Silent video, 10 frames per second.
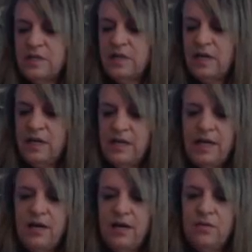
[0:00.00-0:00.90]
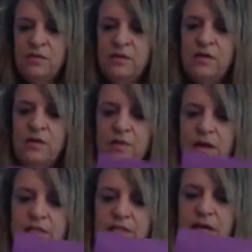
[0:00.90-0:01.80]
to cut out a
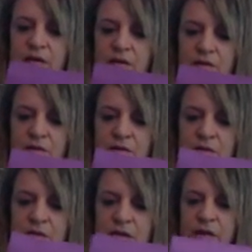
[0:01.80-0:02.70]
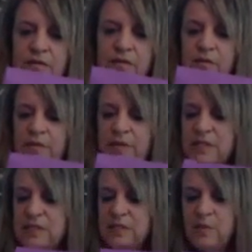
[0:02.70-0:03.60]
rectangle, kind of a little bit
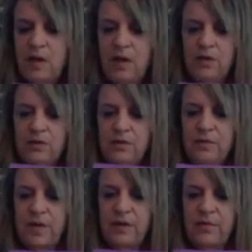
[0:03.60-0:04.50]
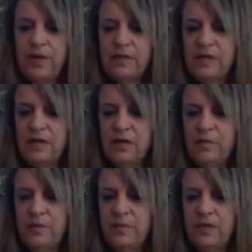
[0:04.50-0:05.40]
smaller than my rectangle,
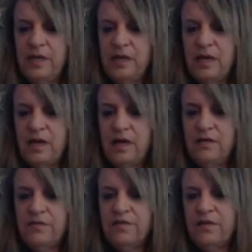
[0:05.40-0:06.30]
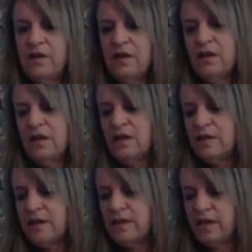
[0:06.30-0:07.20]
but big enough
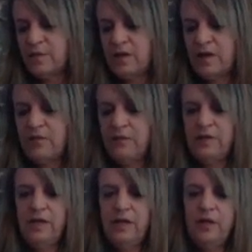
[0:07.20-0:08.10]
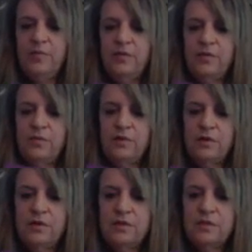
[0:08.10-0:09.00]
that I'm covering up the
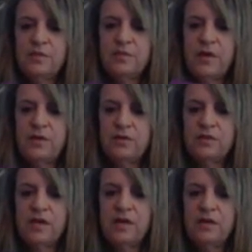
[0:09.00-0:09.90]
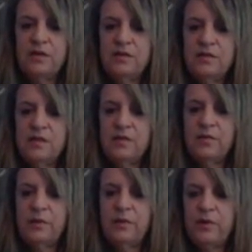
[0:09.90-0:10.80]
words on my old card that we're
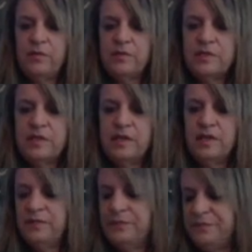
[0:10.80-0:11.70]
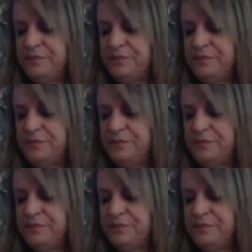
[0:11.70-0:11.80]
repurposing.